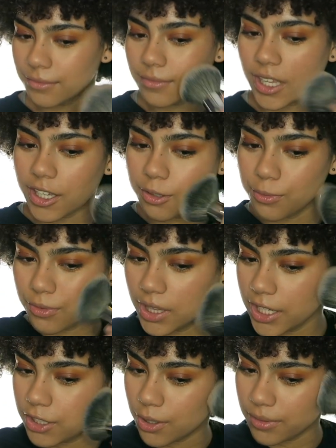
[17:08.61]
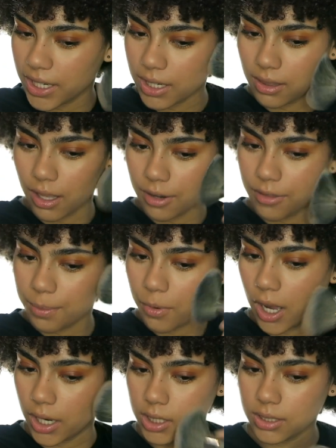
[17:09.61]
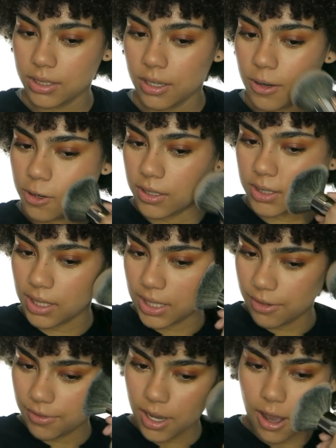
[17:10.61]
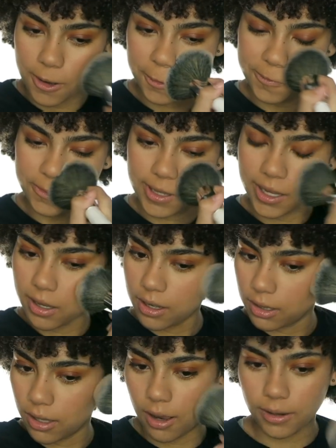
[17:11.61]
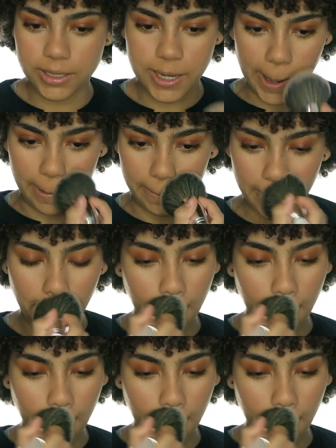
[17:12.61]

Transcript: Like, you really don't need a lot of the product or to leave it on for like a long time